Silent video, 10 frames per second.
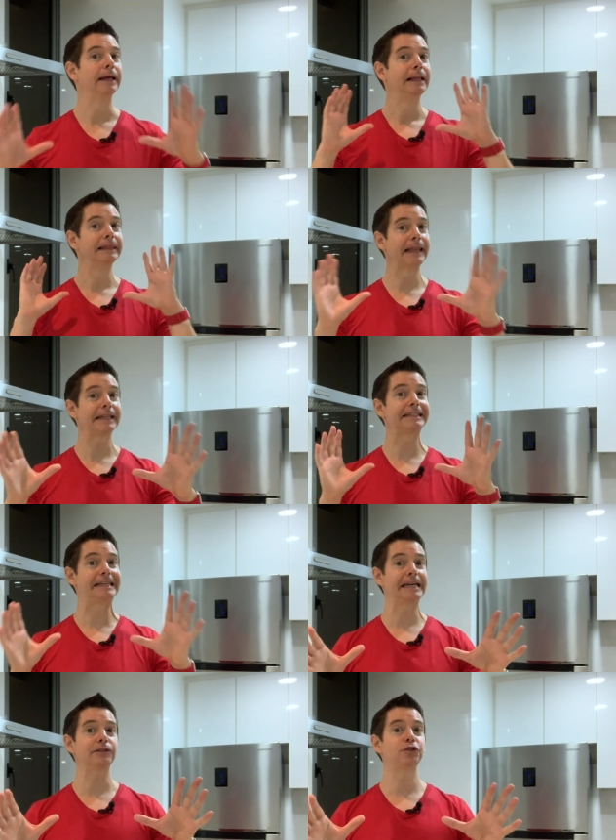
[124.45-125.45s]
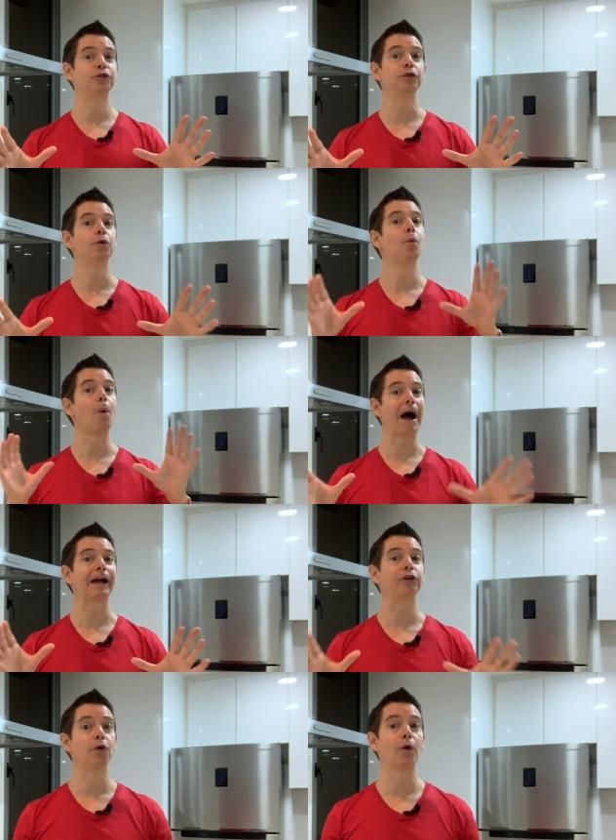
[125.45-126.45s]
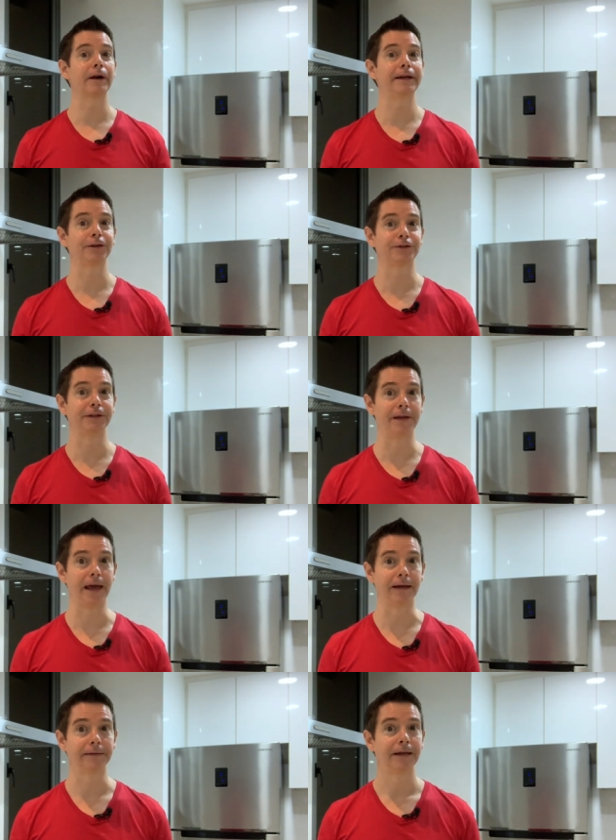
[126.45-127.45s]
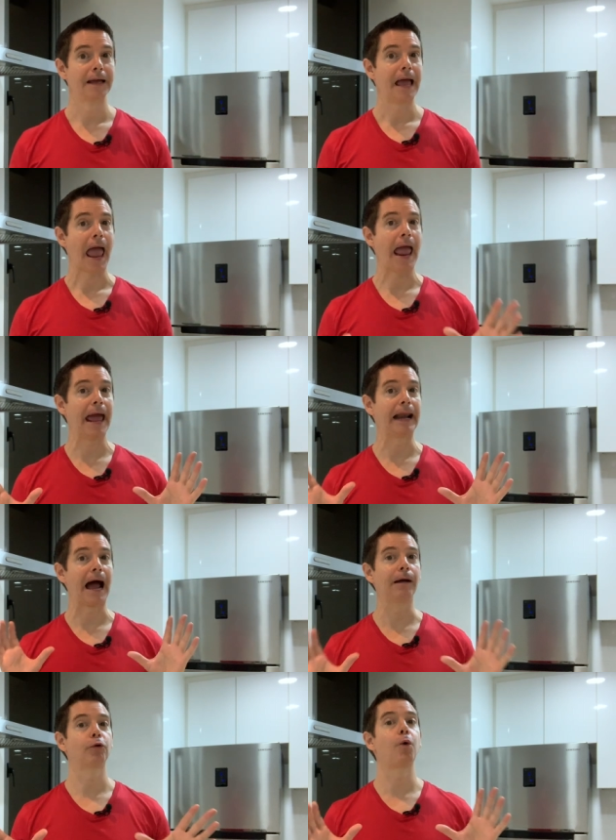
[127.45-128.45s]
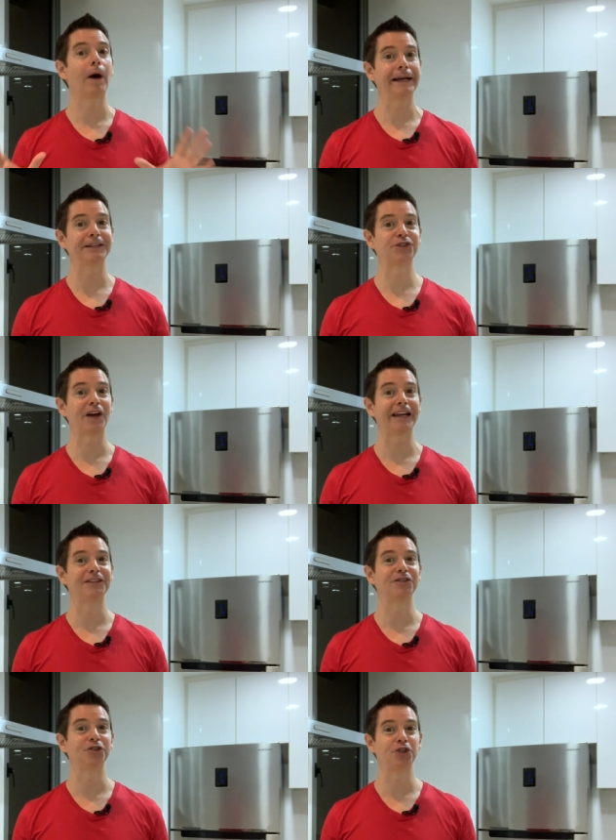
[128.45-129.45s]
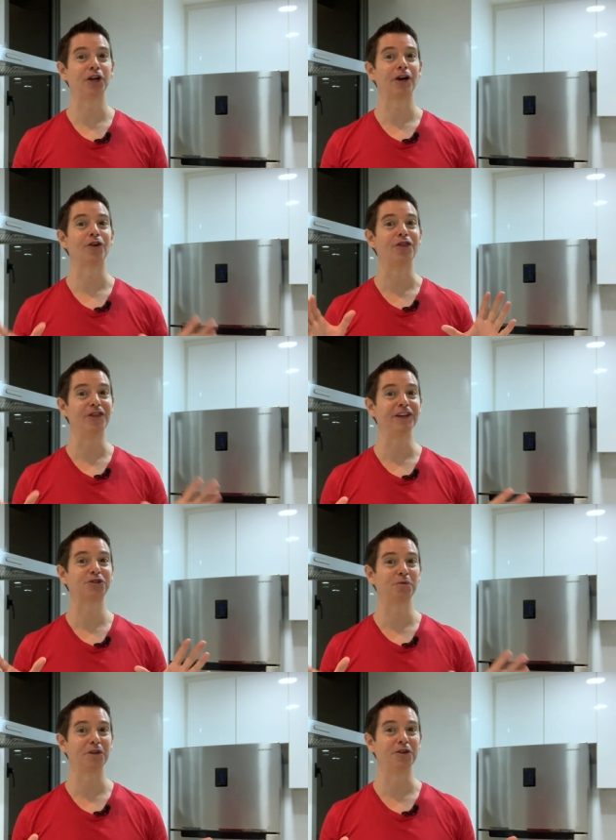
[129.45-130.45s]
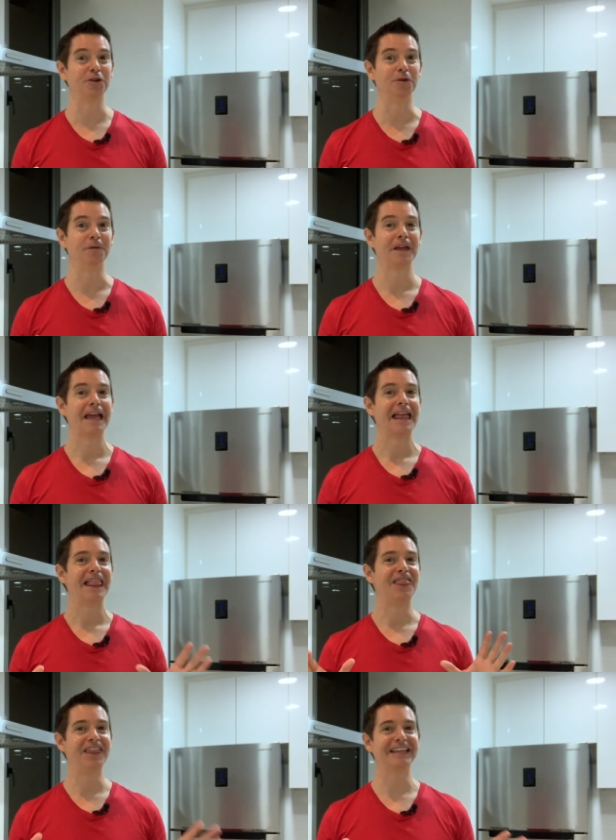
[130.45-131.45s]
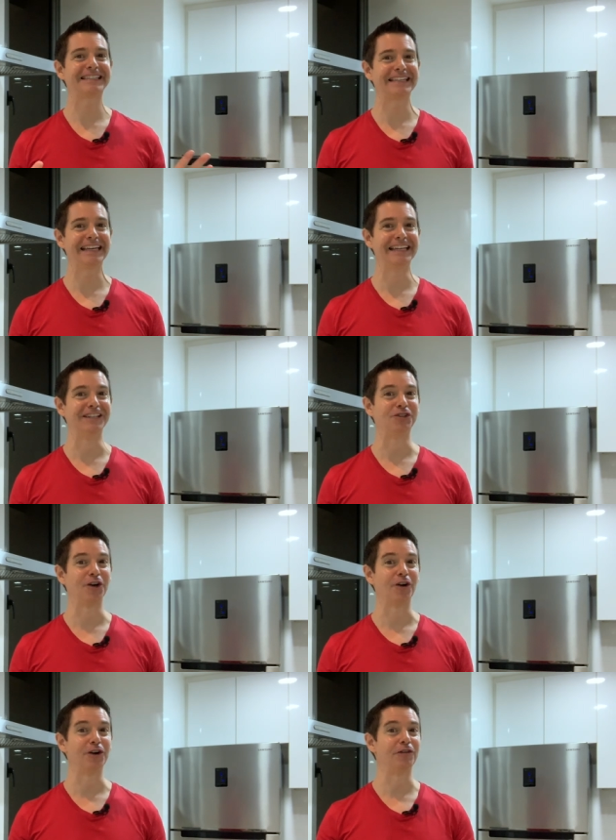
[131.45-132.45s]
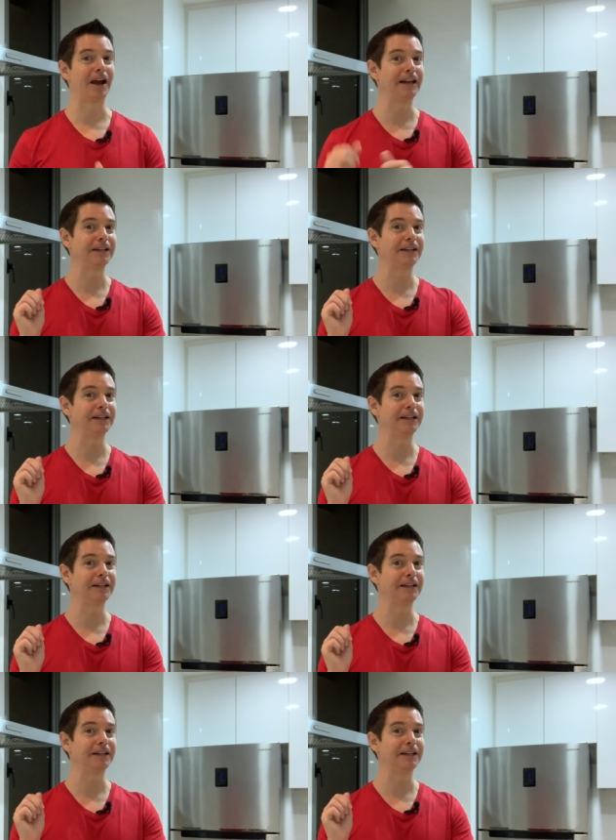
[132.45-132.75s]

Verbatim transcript: Let's get to why you're here today. And I'm quite excited to share this with you. This is, are you ready?